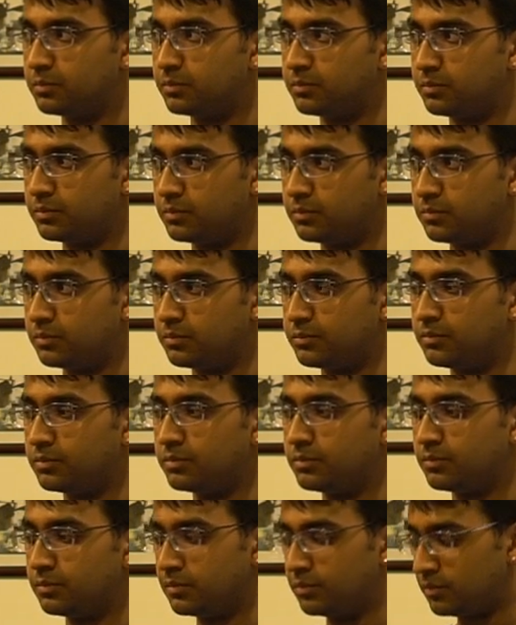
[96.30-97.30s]

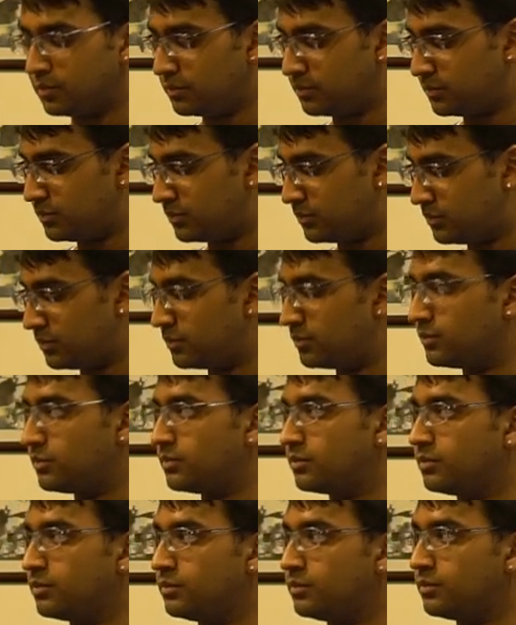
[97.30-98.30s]

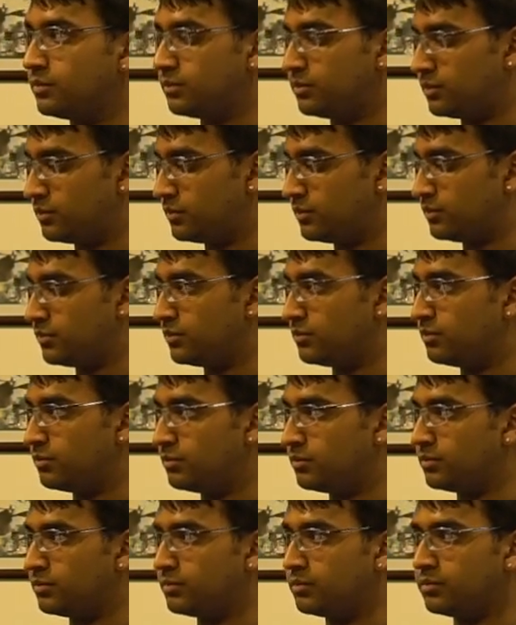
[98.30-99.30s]

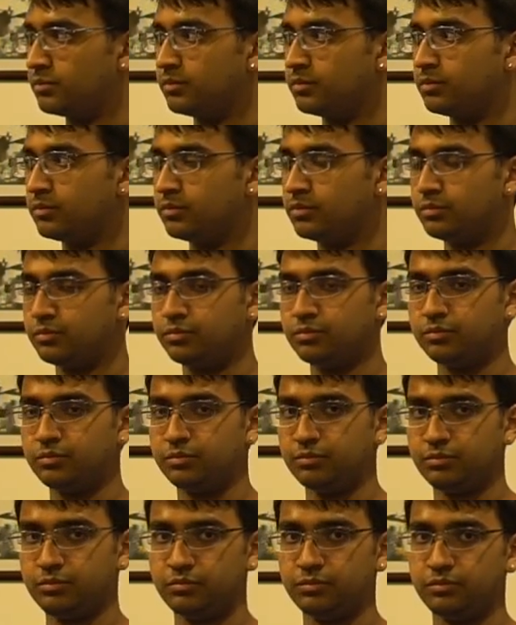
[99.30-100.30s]

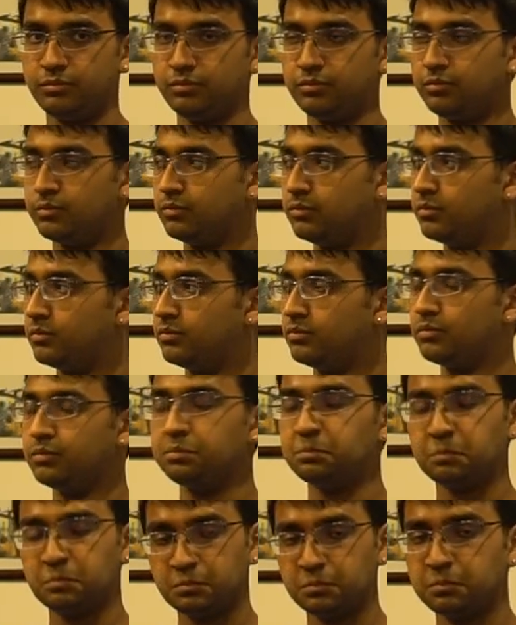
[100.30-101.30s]

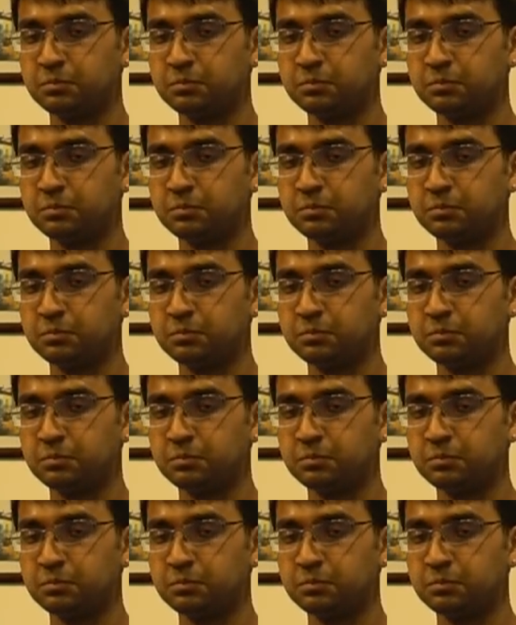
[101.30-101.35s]
This person isn't speaking.